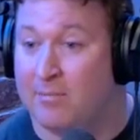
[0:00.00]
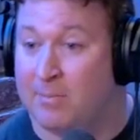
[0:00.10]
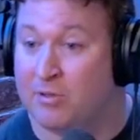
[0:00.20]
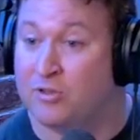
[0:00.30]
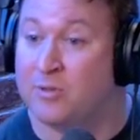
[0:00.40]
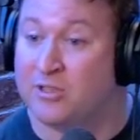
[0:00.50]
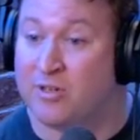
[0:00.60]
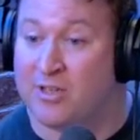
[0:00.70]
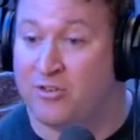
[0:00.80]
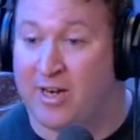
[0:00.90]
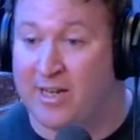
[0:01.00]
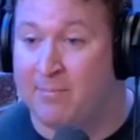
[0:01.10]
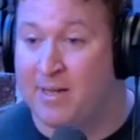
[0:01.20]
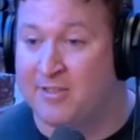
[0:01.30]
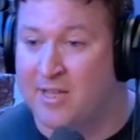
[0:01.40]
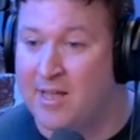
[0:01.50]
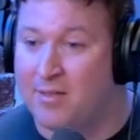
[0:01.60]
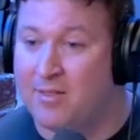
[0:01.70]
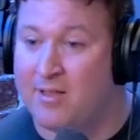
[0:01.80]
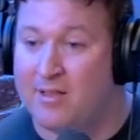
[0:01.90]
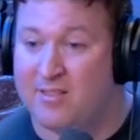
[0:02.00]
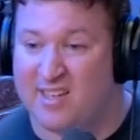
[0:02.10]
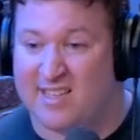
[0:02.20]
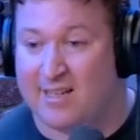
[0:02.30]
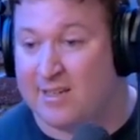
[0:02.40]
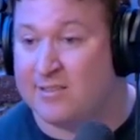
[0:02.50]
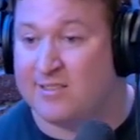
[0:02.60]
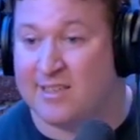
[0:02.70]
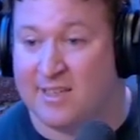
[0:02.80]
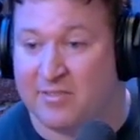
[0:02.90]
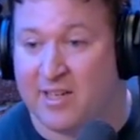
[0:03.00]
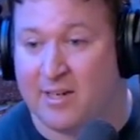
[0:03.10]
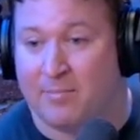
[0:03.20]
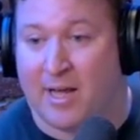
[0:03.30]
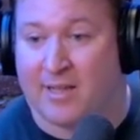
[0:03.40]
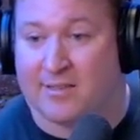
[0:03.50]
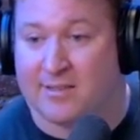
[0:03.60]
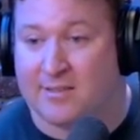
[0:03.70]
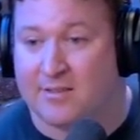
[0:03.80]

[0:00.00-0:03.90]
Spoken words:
people doing strength training and mental health that has had like a significant impact.